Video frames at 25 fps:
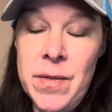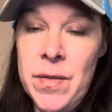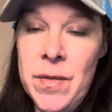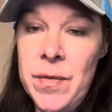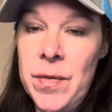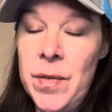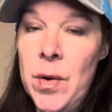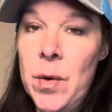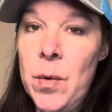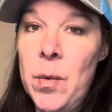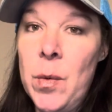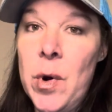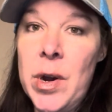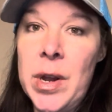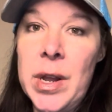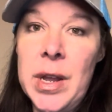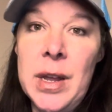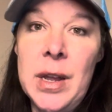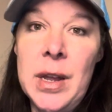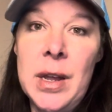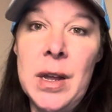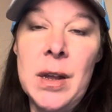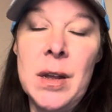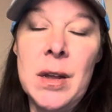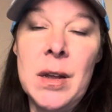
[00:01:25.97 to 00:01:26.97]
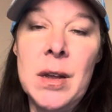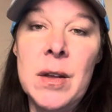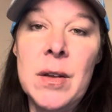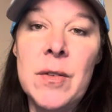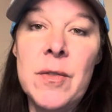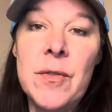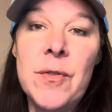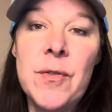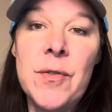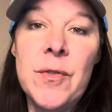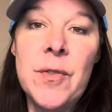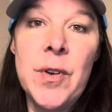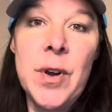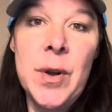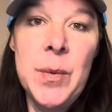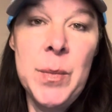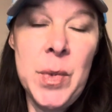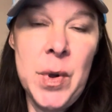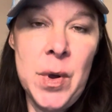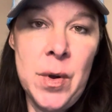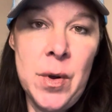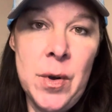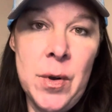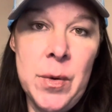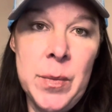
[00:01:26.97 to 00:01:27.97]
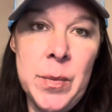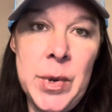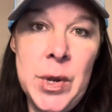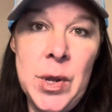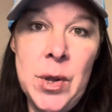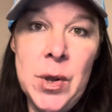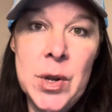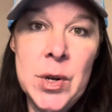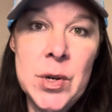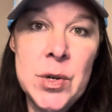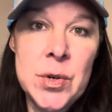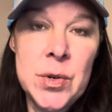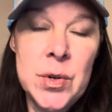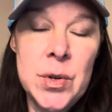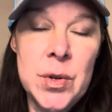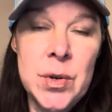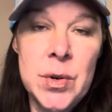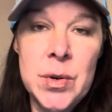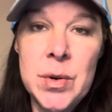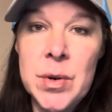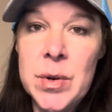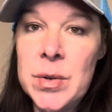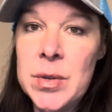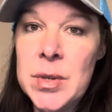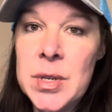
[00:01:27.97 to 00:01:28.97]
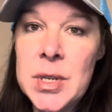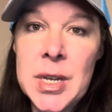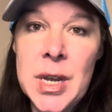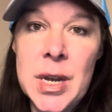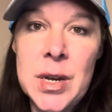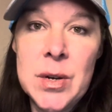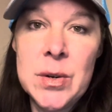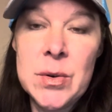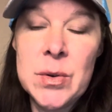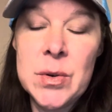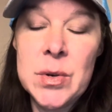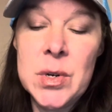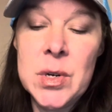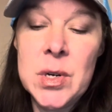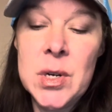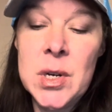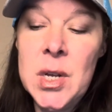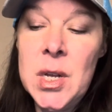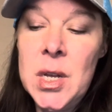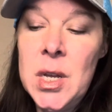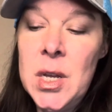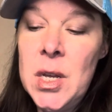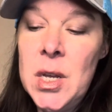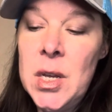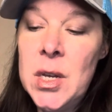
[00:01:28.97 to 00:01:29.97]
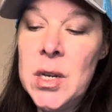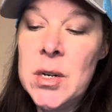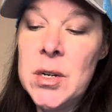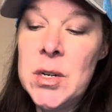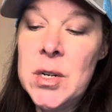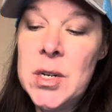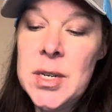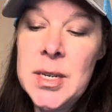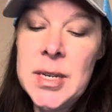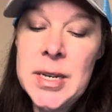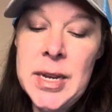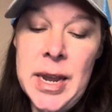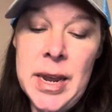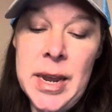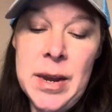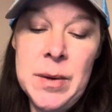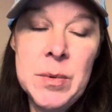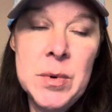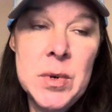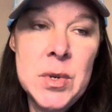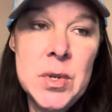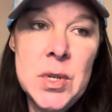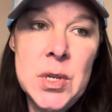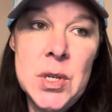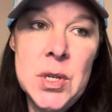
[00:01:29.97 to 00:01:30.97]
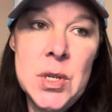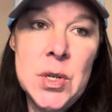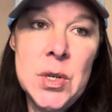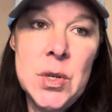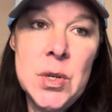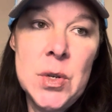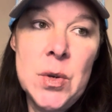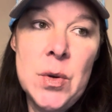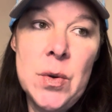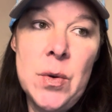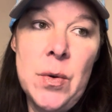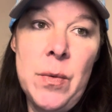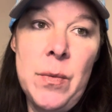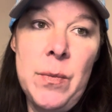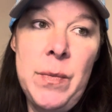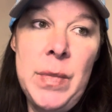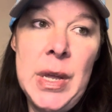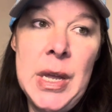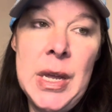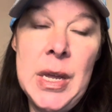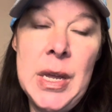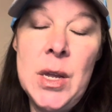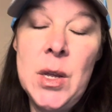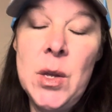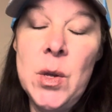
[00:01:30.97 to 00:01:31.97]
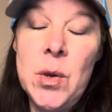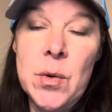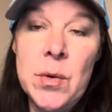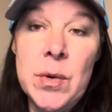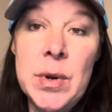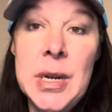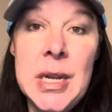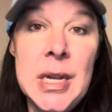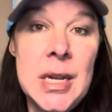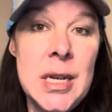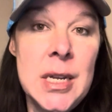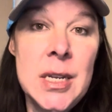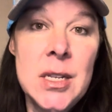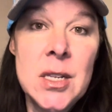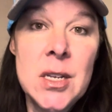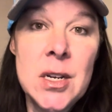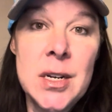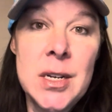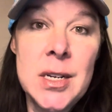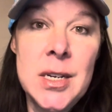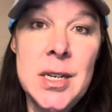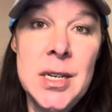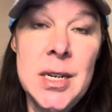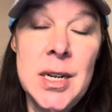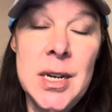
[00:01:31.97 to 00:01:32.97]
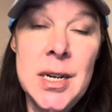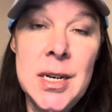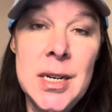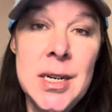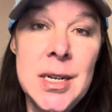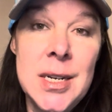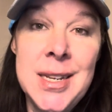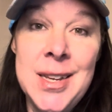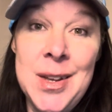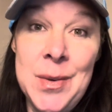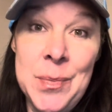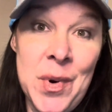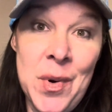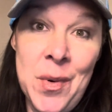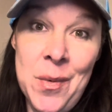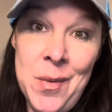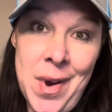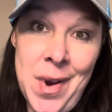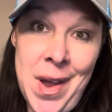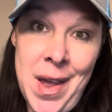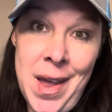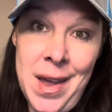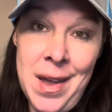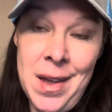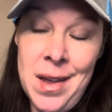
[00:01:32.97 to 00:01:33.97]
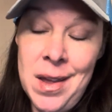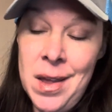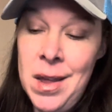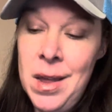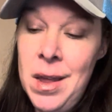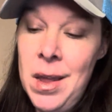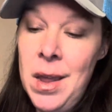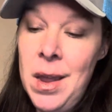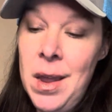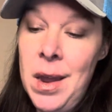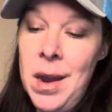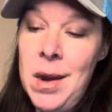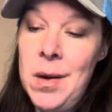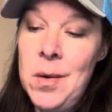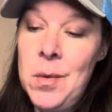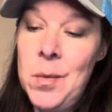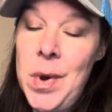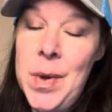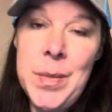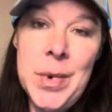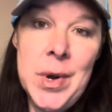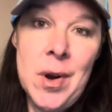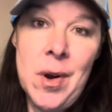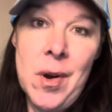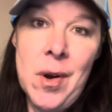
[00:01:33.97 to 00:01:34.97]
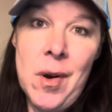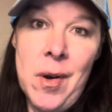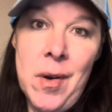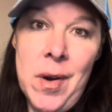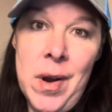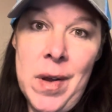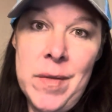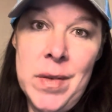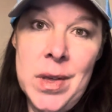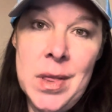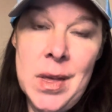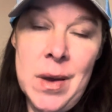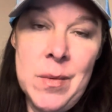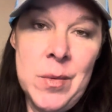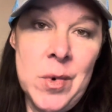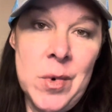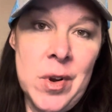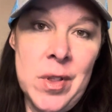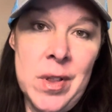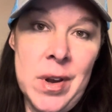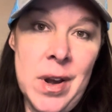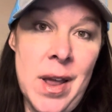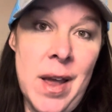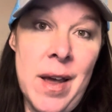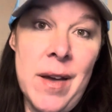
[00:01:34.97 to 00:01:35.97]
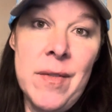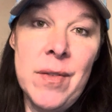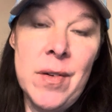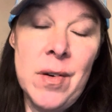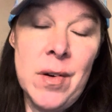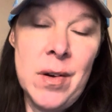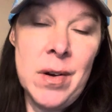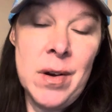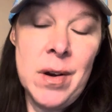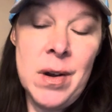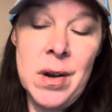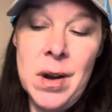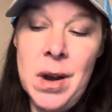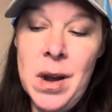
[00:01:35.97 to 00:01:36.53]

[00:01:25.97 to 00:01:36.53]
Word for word: If you're working from home and you control your own schedule, you're just able to meet your needs on a, in a deeper way. And women are craving that more than ever.